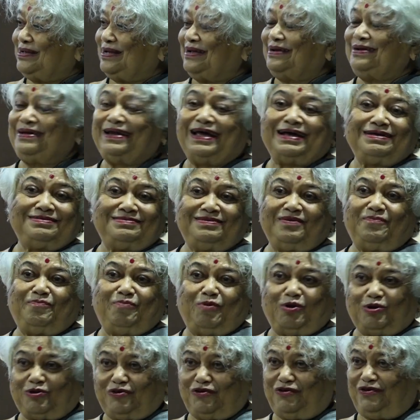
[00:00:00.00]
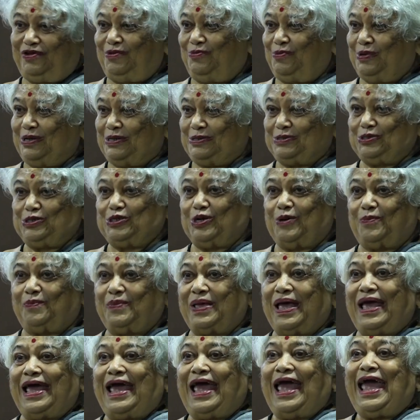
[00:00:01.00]
conduct the pottery workshop.
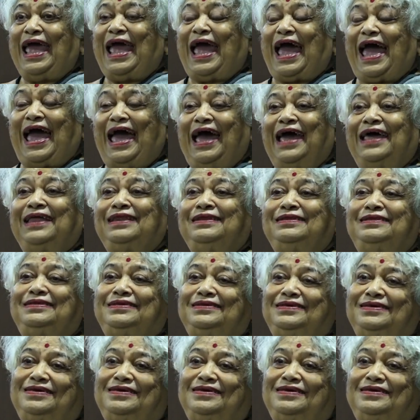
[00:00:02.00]
And